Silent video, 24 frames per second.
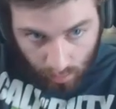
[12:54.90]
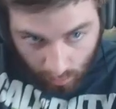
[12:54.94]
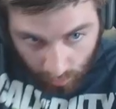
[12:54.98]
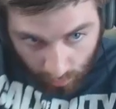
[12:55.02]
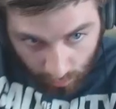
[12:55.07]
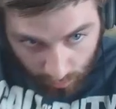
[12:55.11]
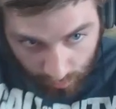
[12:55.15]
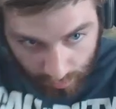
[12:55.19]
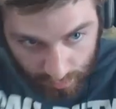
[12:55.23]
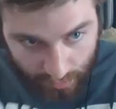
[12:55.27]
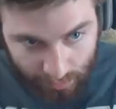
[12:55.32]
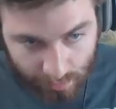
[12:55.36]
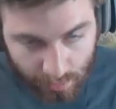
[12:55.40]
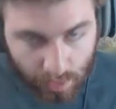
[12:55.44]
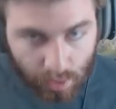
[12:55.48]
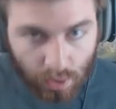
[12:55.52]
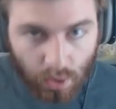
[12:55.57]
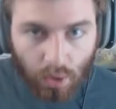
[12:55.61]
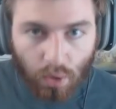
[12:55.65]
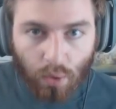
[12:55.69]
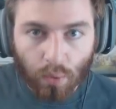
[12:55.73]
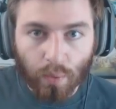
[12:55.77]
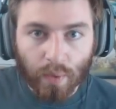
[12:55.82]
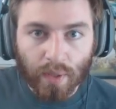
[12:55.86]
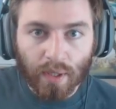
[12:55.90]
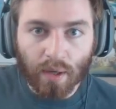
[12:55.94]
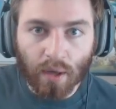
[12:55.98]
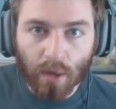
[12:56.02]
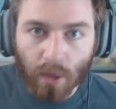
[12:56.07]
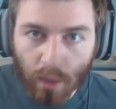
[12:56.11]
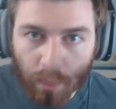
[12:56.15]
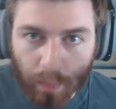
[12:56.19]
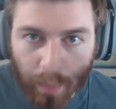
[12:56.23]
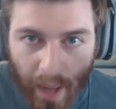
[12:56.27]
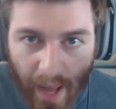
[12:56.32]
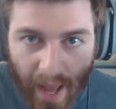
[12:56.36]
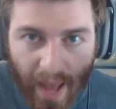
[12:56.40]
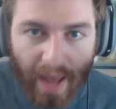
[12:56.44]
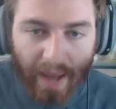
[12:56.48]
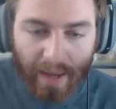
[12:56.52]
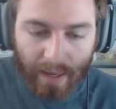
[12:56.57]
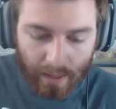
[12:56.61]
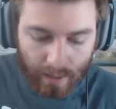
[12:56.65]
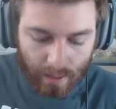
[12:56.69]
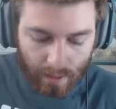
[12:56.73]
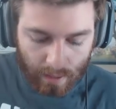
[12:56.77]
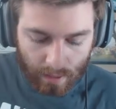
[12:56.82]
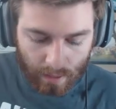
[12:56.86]
All right, we are
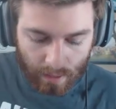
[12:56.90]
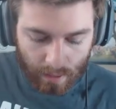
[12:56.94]
back,